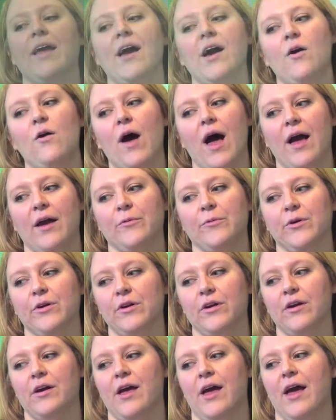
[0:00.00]
now, I
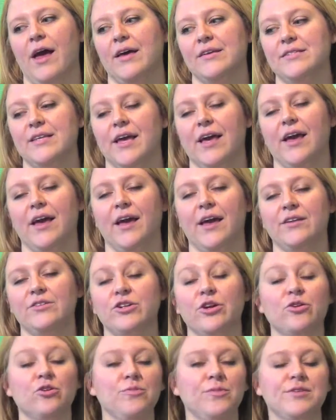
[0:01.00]
work as a
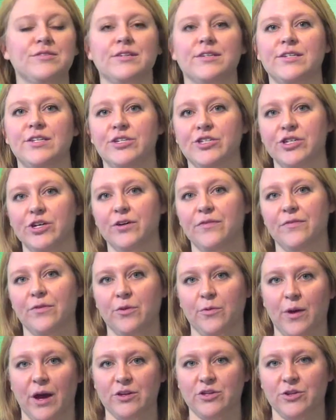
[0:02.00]
general music teacher
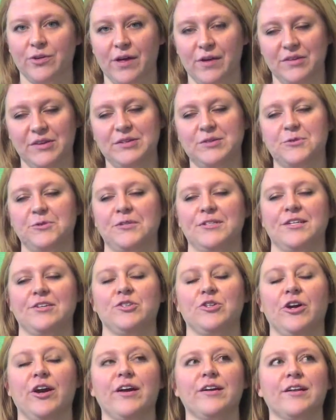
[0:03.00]
for the Washoe County School
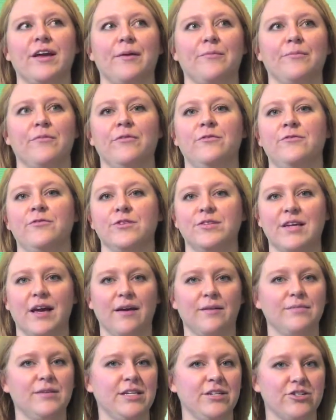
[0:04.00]
District. I'm a
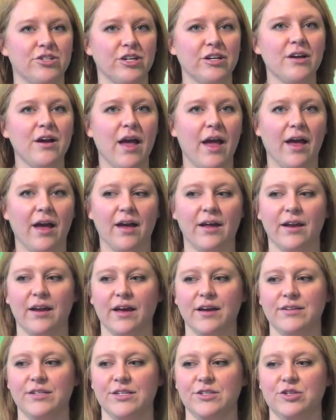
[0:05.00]
full-time teacher, and
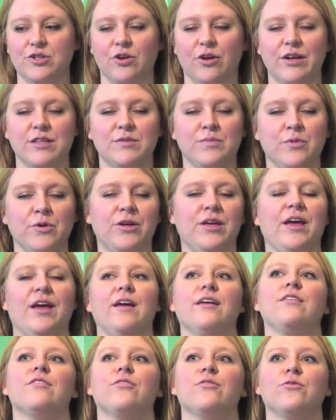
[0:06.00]
I teach grades
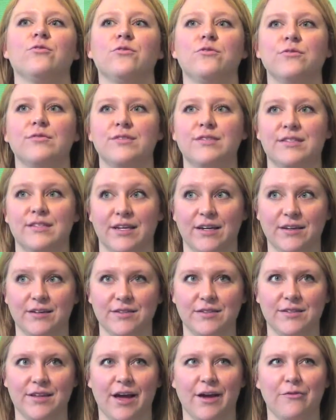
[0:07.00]
pre-K through
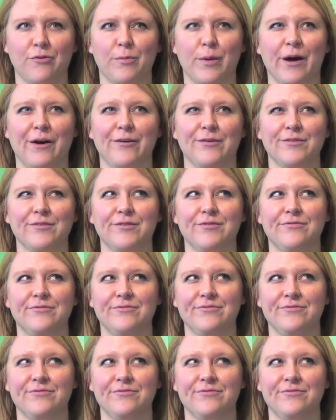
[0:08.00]
6. I have about